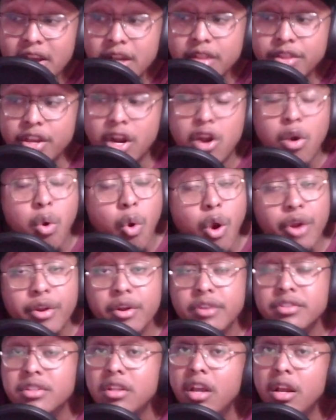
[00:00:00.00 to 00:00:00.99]
The
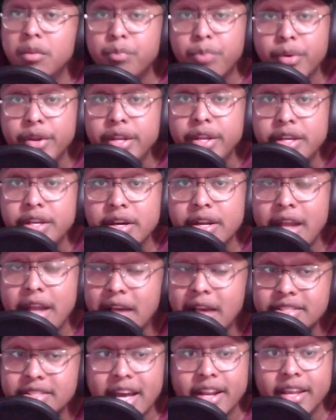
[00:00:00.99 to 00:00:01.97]
corners looked pretty good
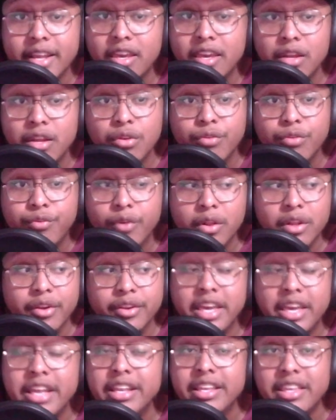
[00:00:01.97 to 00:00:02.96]
outside of Kendall Fuller
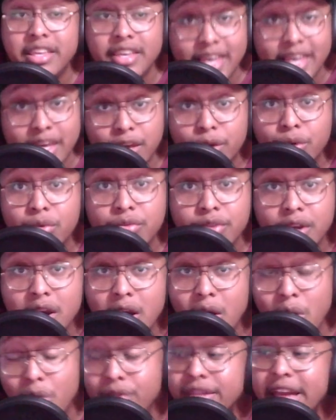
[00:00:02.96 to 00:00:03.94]
getting killed
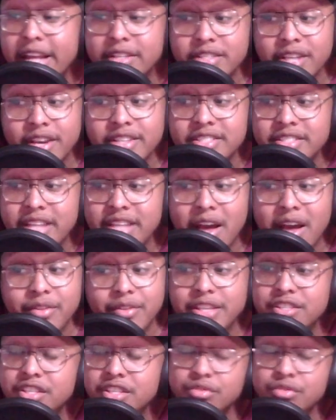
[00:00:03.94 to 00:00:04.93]
on that touchdown
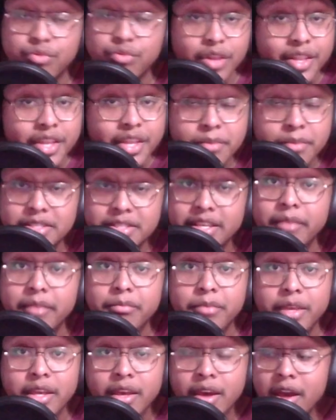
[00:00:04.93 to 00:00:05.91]
that just really upset
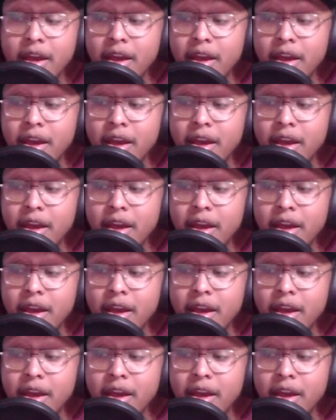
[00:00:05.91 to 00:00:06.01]
me.